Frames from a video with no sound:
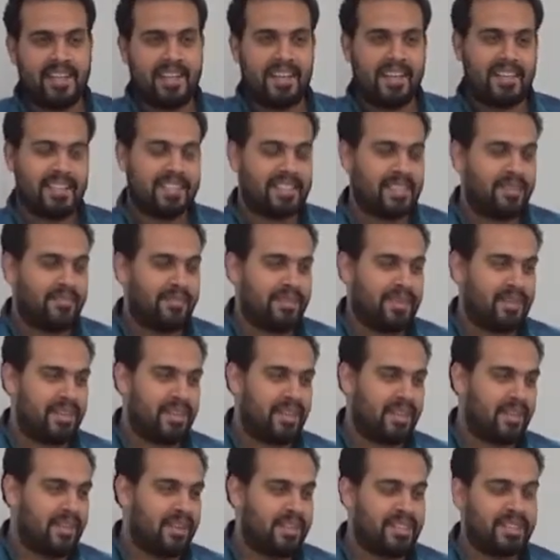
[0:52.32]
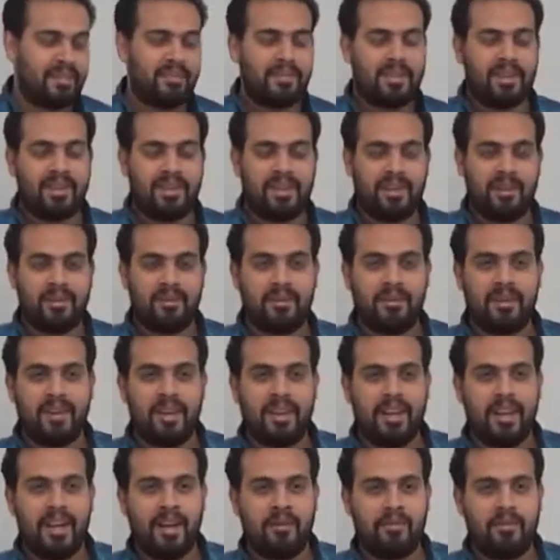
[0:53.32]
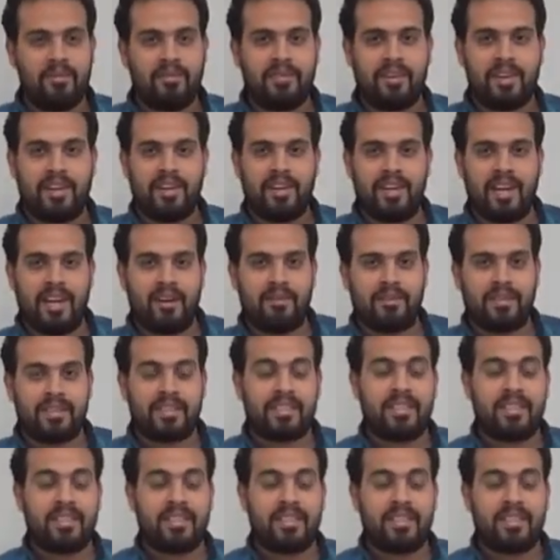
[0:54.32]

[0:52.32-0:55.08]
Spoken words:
something, it's something new. We figure it out.